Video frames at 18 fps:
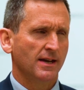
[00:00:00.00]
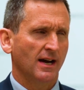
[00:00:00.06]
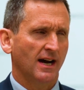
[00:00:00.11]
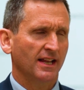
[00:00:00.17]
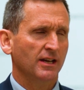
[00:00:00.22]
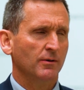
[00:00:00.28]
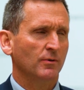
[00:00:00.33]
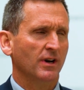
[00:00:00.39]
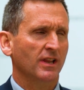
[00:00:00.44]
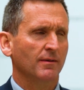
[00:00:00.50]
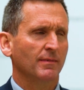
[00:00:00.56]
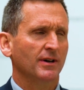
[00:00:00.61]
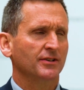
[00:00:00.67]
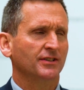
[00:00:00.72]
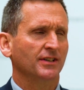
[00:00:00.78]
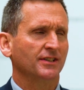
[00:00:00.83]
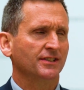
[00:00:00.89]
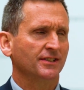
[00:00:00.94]
I think one of the
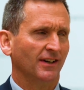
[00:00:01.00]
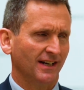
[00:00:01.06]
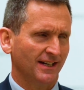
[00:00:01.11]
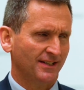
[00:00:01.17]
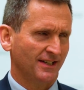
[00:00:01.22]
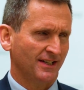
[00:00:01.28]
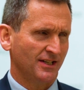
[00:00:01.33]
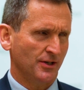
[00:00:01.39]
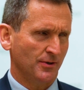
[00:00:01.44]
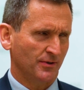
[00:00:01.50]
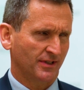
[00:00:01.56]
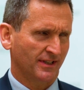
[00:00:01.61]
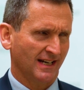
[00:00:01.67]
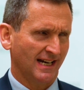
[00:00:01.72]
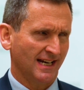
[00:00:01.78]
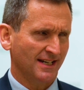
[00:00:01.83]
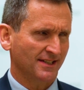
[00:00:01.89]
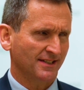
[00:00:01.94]
most exciting use
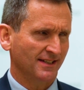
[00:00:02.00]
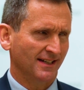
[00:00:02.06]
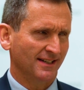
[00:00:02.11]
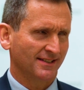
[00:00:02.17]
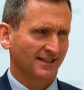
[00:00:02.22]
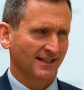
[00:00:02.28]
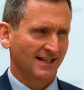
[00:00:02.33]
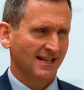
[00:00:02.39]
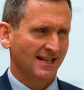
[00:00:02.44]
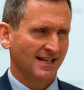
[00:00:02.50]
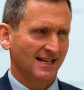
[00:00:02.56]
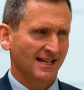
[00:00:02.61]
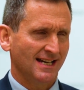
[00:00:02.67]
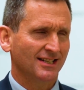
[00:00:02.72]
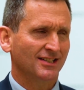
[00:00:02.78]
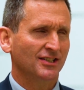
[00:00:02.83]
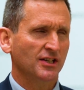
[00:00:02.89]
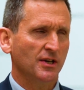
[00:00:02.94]
cases
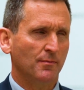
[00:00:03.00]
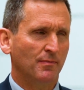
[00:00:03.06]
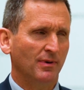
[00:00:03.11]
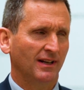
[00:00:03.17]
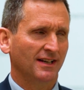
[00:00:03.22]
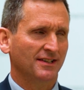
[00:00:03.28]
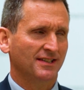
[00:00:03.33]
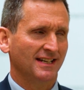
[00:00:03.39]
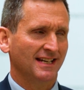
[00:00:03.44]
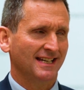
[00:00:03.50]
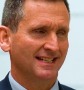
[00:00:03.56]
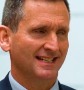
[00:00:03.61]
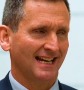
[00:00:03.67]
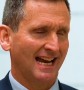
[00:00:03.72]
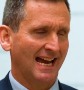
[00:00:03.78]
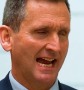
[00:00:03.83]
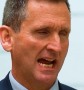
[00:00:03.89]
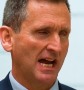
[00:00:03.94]
is the ability
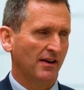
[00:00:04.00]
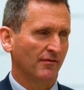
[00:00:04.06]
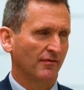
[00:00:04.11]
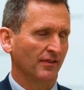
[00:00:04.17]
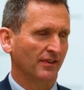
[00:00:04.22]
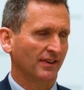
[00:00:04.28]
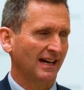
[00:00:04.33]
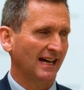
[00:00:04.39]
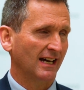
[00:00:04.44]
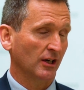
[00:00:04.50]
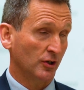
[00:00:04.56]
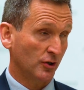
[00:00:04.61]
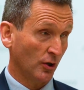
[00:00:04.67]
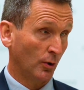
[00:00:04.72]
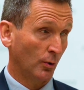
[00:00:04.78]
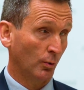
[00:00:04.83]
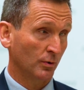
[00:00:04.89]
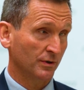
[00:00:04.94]
to have that
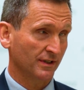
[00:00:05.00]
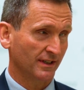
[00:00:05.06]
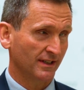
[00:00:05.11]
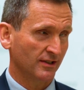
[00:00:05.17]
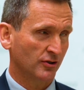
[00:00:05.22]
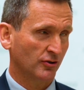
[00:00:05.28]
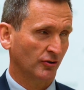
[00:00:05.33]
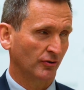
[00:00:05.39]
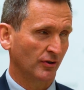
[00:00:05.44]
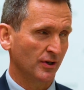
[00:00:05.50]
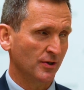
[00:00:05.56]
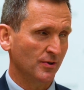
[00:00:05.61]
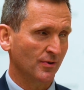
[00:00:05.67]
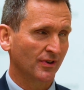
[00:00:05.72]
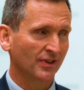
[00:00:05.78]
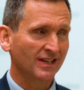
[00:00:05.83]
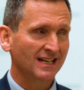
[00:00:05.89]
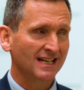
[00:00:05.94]
golden
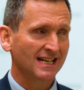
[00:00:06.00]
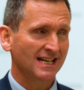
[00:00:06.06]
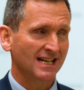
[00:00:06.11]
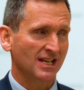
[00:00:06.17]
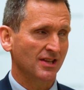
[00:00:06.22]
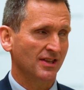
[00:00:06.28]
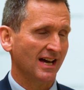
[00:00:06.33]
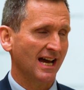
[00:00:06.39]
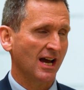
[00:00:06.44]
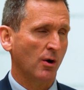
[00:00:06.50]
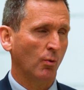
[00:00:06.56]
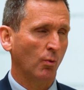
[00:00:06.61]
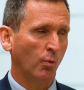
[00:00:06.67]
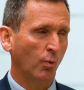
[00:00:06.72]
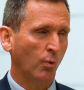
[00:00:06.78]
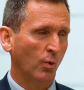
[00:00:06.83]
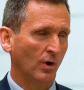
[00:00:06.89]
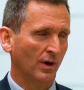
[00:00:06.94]
truth, that
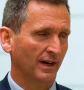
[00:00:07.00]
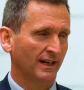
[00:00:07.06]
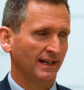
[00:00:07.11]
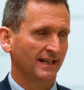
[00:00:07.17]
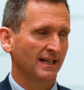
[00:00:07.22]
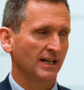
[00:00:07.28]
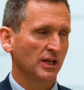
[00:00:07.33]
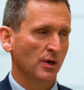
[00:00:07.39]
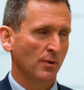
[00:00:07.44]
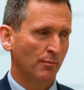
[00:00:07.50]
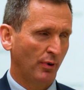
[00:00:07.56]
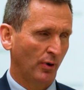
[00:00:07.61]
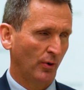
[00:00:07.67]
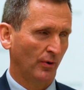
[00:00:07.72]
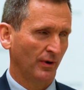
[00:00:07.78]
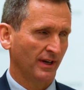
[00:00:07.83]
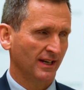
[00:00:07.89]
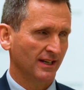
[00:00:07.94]
one
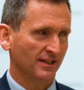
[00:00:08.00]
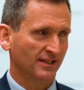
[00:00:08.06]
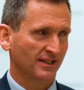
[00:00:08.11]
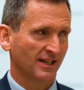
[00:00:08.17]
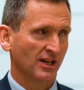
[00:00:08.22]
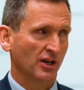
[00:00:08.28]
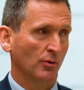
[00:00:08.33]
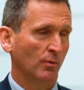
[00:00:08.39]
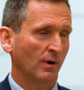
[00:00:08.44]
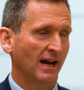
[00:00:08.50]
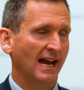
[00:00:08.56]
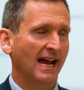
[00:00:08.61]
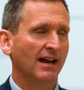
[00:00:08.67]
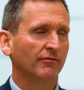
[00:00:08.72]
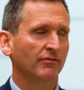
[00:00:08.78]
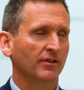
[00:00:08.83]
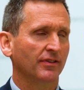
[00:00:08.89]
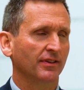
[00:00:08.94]
point where
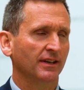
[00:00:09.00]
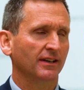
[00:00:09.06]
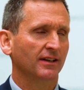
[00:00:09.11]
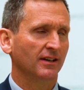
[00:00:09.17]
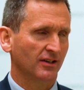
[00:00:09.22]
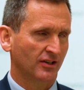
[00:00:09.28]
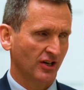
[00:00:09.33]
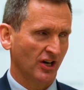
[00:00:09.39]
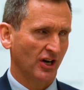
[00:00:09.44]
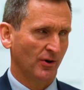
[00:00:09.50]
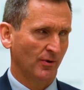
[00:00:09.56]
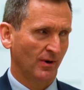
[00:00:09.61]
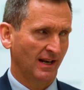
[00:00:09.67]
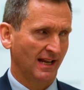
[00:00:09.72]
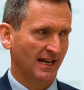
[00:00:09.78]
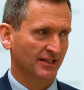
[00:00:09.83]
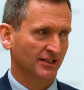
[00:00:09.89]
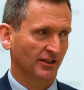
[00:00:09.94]
everything can
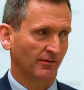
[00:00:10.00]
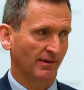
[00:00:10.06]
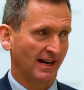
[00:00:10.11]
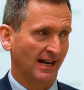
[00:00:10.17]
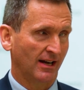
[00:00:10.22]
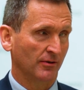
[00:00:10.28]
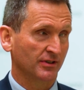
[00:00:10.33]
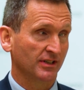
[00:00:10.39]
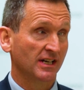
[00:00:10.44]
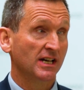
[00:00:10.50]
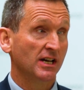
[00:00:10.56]
coalesce around